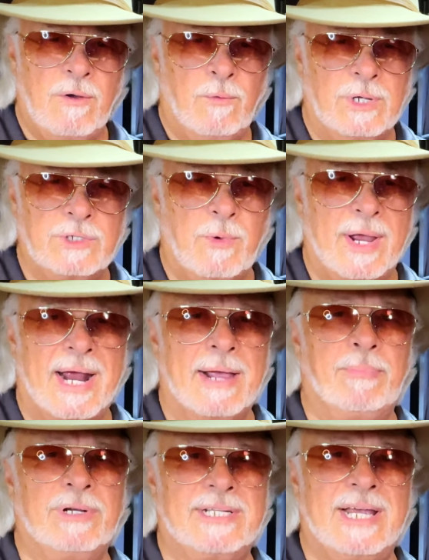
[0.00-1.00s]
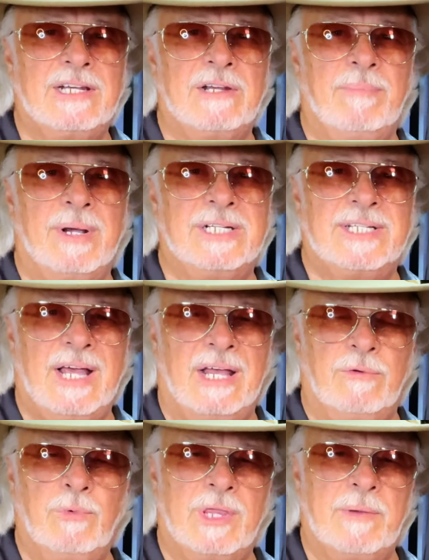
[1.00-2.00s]
was when I presented my
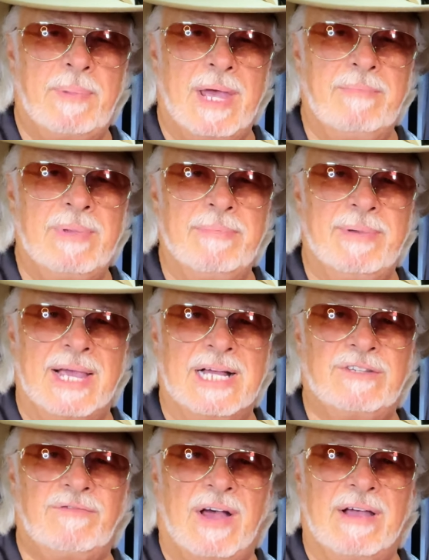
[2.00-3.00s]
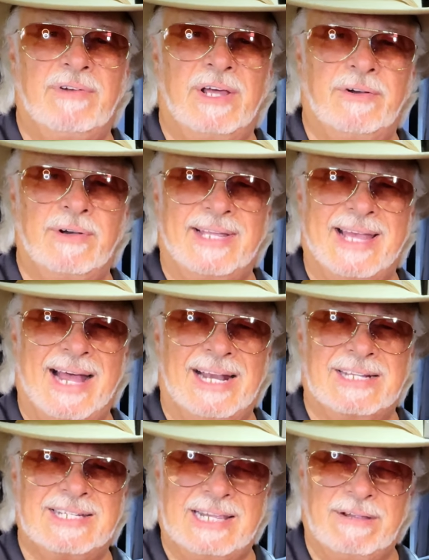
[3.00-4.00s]
son with a Pen BBS 500
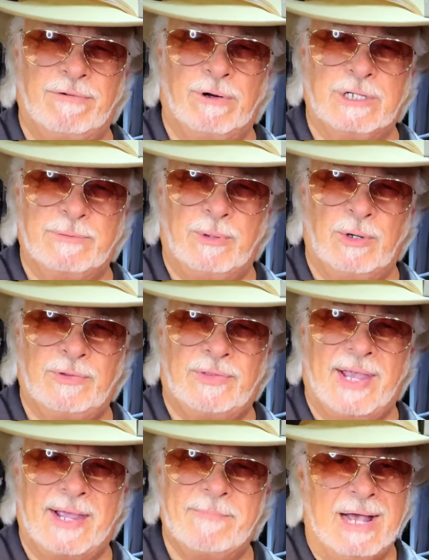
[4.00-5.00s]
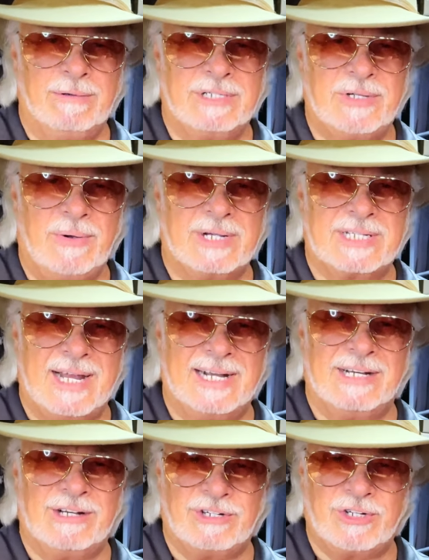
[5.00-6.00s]
Galaxy for his birthday. I was so
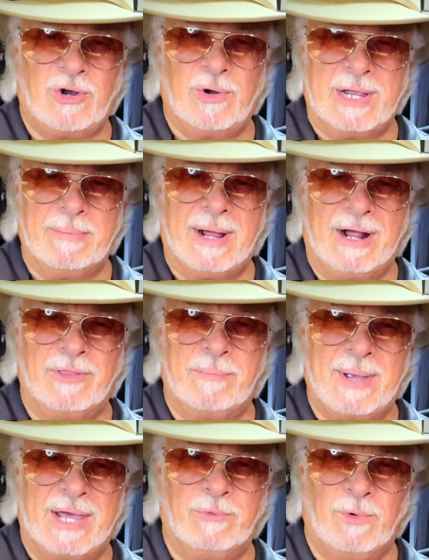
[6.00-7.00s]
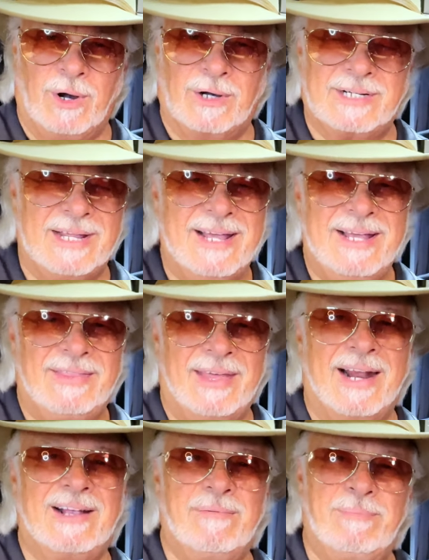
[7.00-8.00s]
excited to show him how the pen worked that
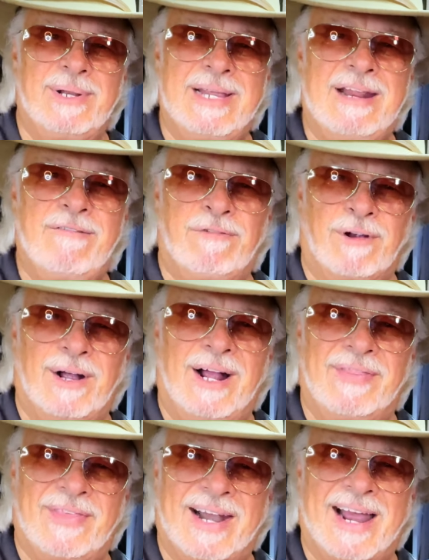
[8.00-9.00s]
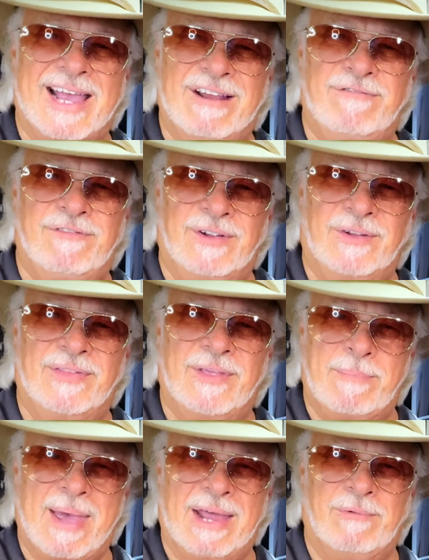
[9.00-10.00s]
I completely forgot that I had filled the
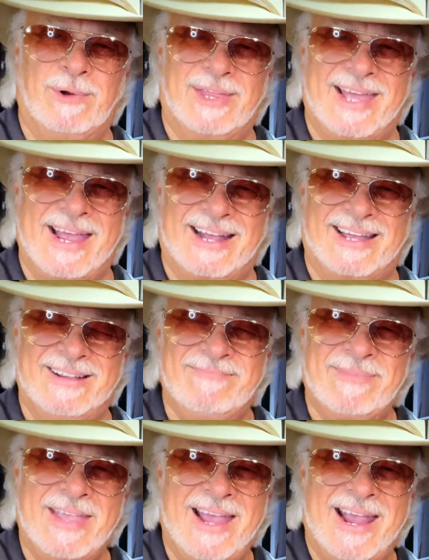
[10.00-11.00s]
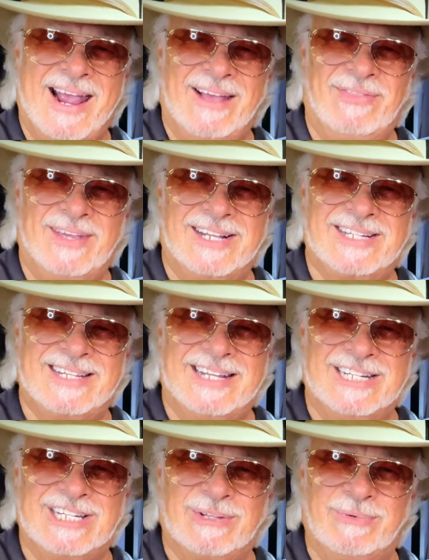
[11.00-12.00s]
pen with ink. And this
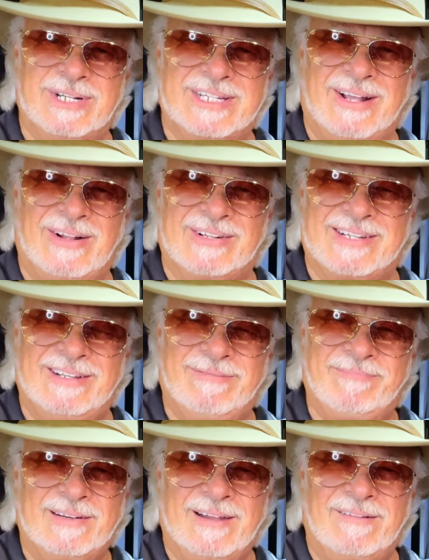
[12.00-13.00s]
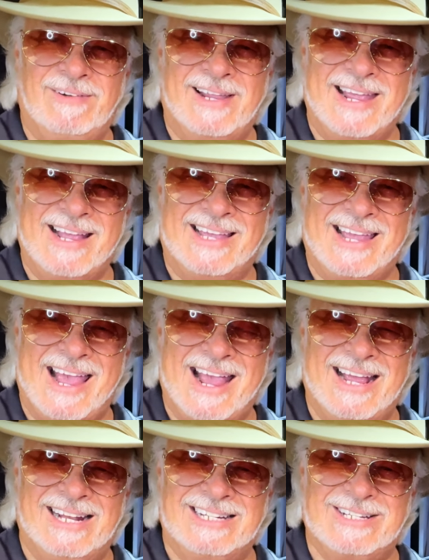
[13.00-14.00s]
is the result. Lovely inky
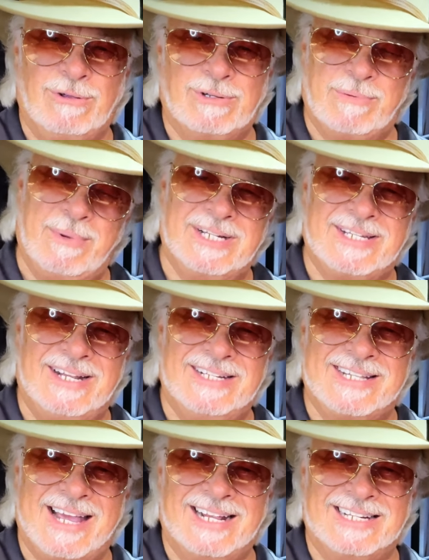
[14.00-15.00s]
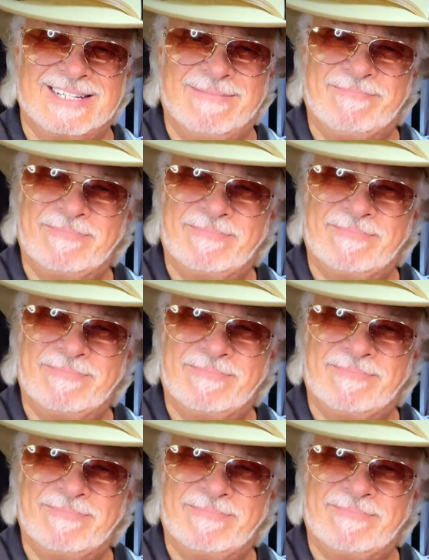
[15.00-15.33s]
hands, those are my son's hands.